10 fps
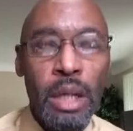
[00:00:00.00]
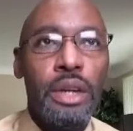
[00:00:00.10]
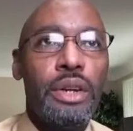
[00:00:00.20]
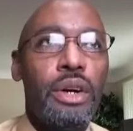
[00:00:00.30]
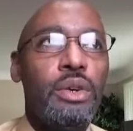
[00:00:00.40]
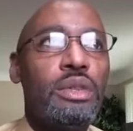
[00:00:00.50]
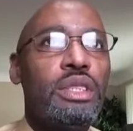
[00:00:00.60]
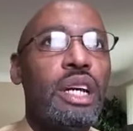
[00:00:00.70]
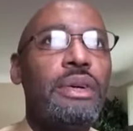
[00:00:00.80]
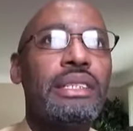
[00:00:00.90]
You know,
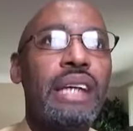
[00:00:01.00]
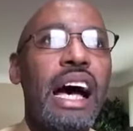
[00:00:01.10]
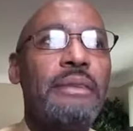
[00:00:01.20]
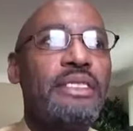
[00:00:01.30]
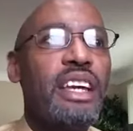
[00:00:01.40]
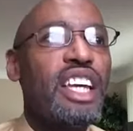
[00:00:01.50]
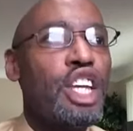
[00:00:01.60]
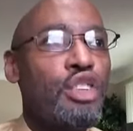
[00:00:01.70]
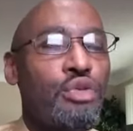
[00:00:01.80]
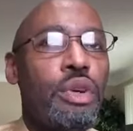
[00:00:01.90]
there were times that
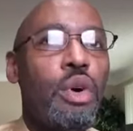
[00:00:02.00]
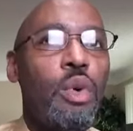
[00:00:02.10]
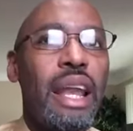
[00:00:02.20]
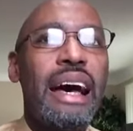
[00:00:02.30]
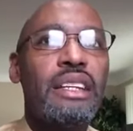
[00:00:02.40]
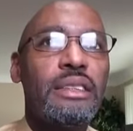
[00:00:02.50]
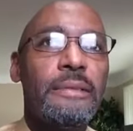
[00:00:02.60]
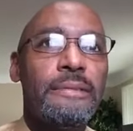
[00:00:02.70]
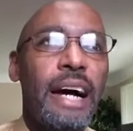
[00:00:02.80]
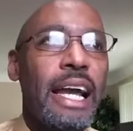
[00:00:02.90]
Israel went out to
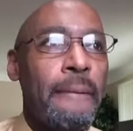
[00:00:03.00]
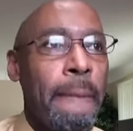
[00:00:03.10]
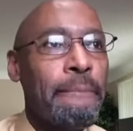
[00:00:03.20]
fight.